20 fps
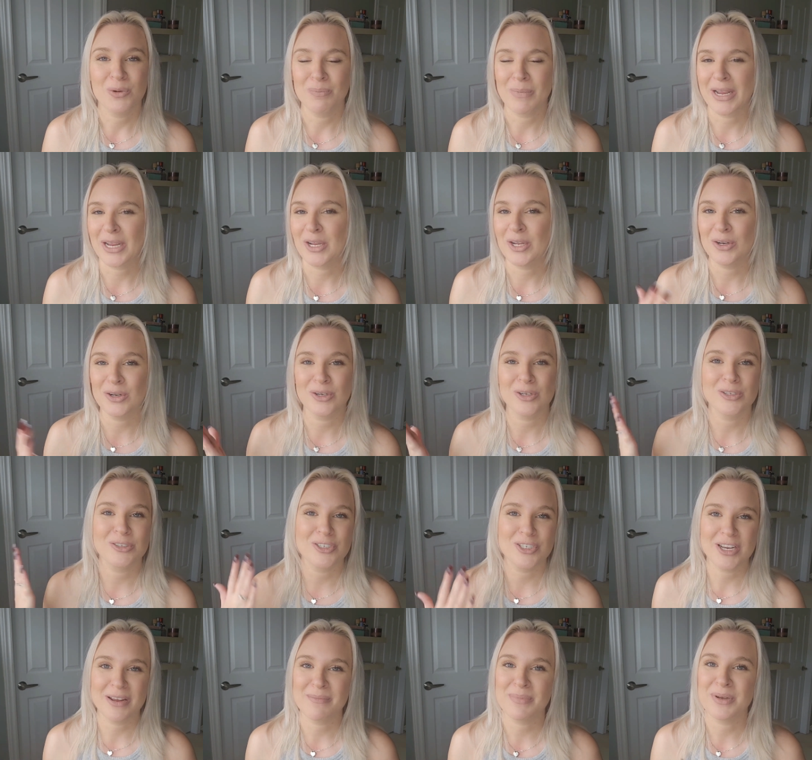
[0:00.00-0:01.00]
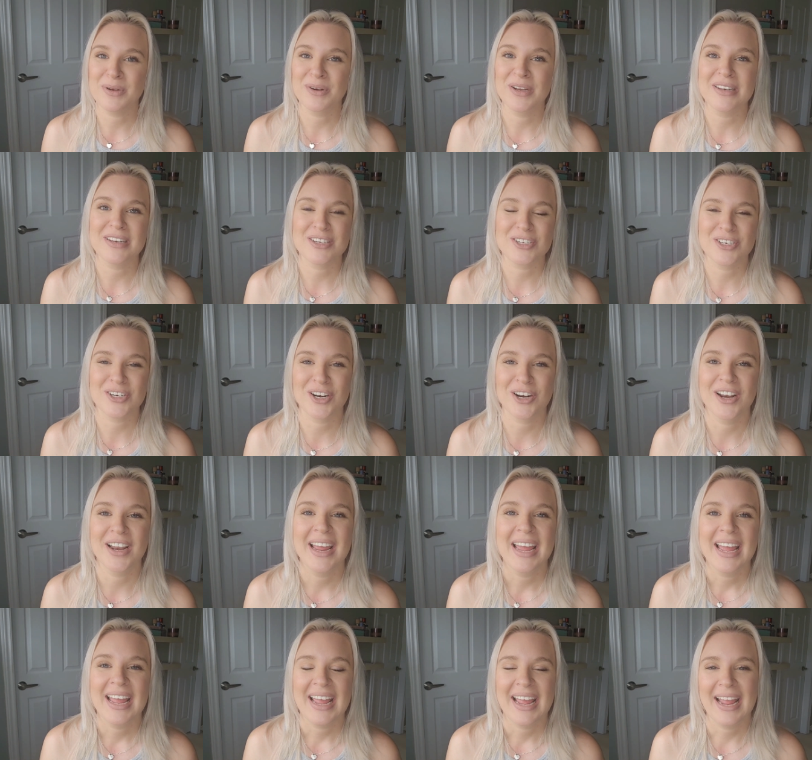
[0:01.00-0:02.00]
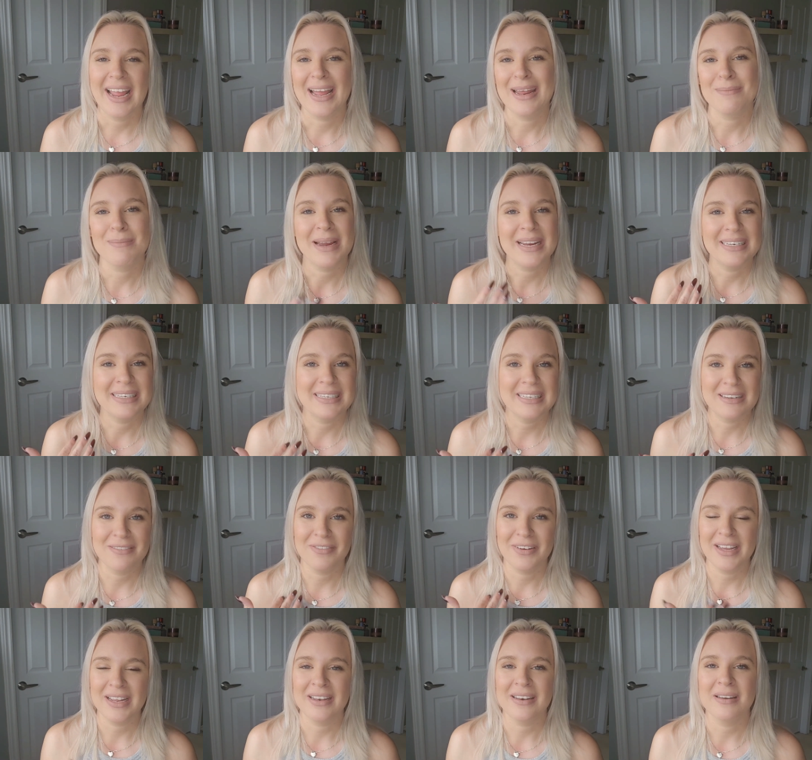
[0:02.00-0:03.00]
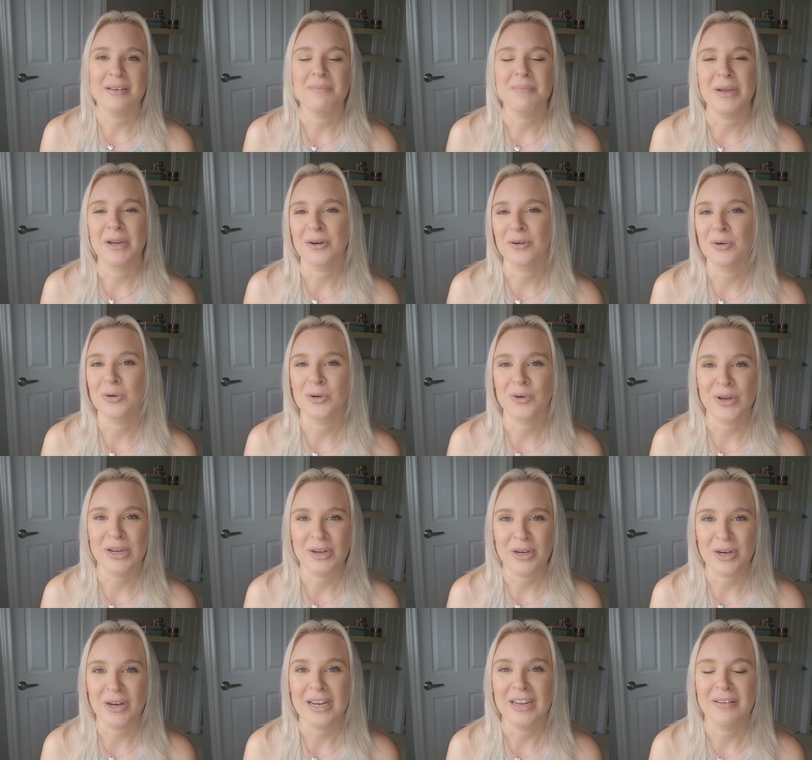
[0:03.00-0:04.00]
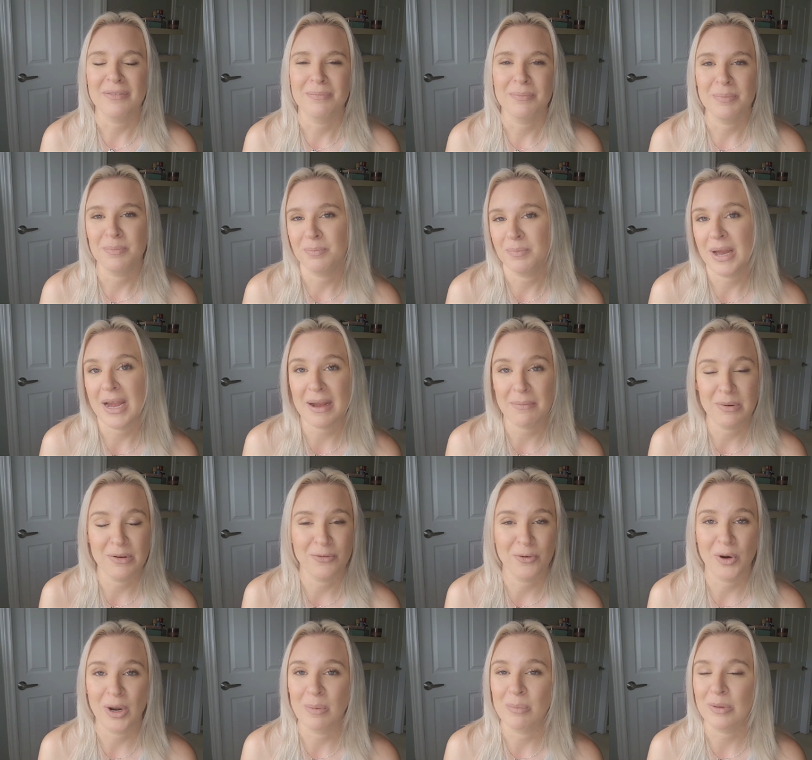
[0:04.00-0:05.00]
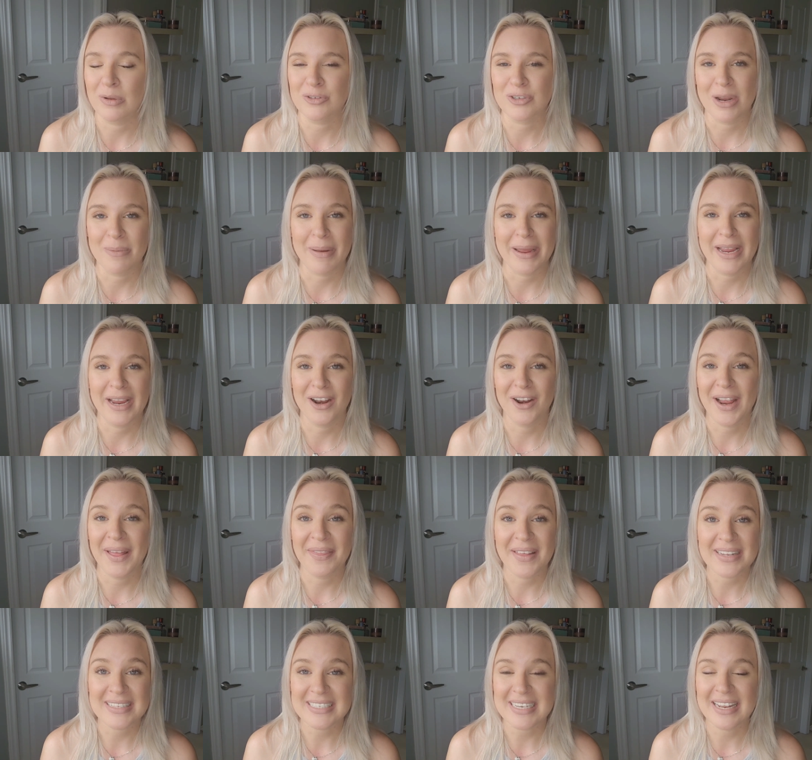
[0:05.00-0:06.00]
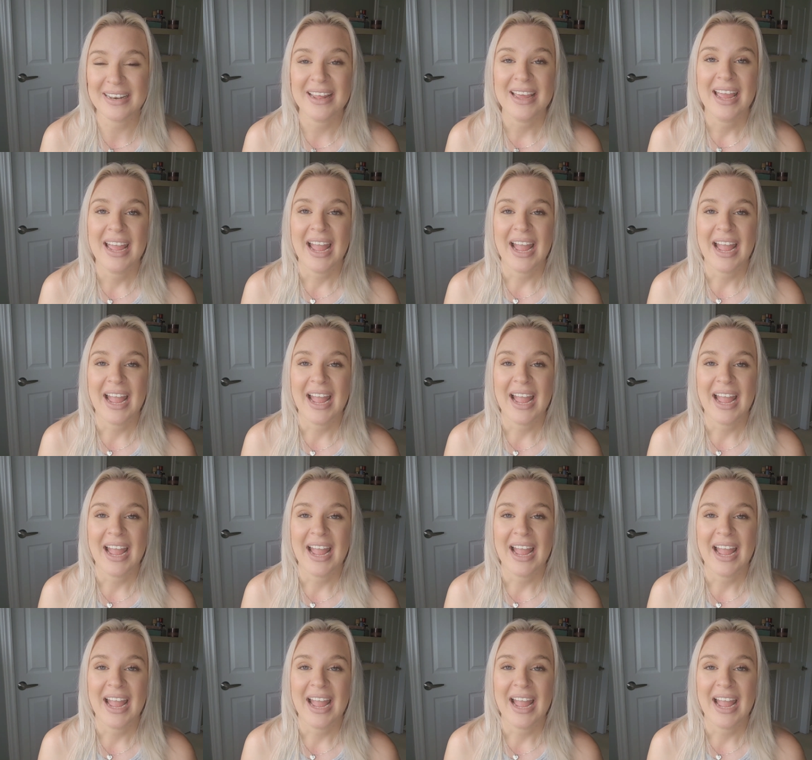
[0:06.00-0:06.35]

my good old shampoo conditioner and my leave-in Miracle Creator if, before I blow dry my hair and that's it.